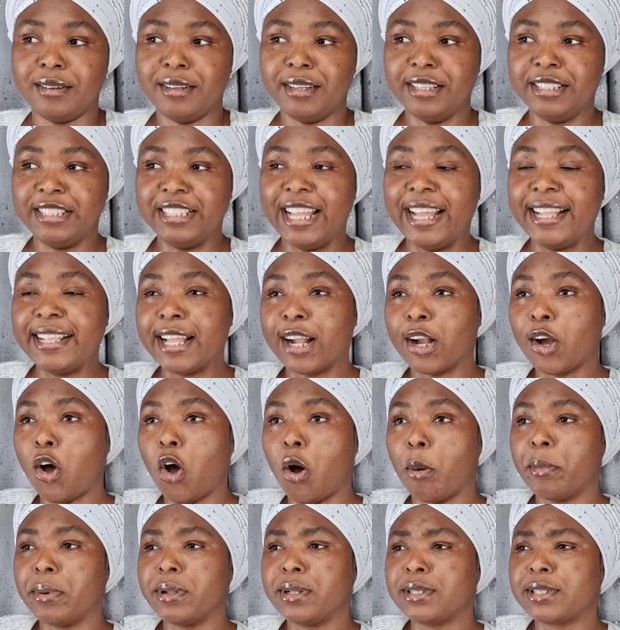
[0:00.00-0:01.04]
And then they
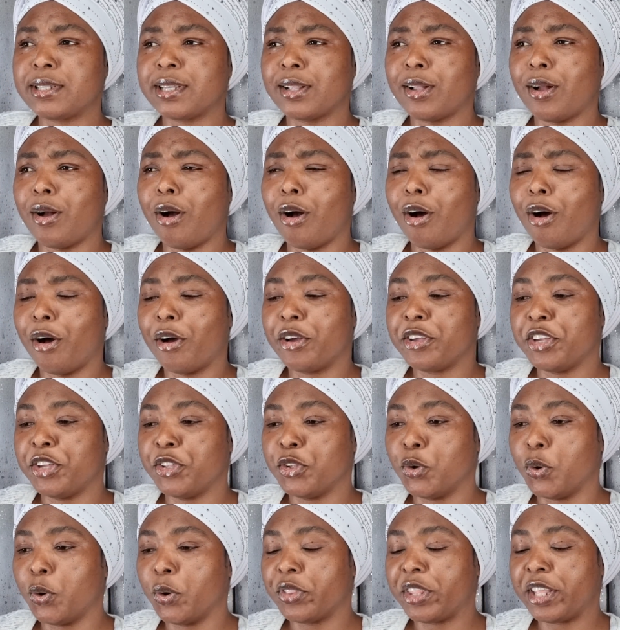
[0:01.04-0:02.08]
come and said, oh, you
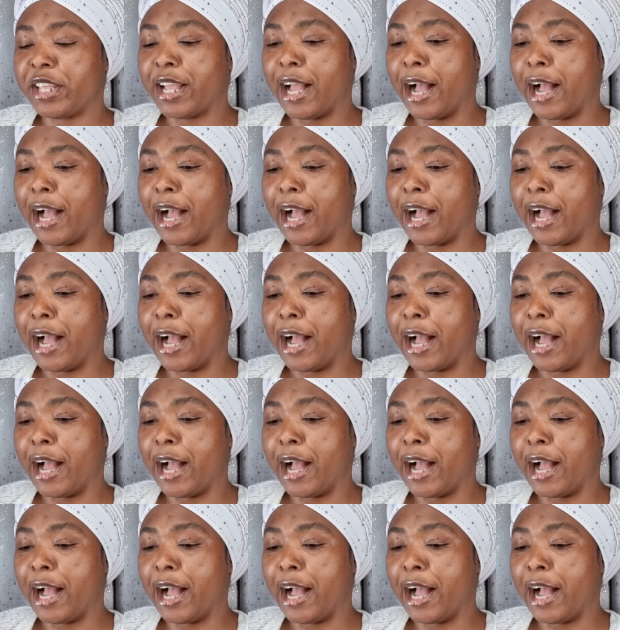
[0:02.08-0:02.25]
know,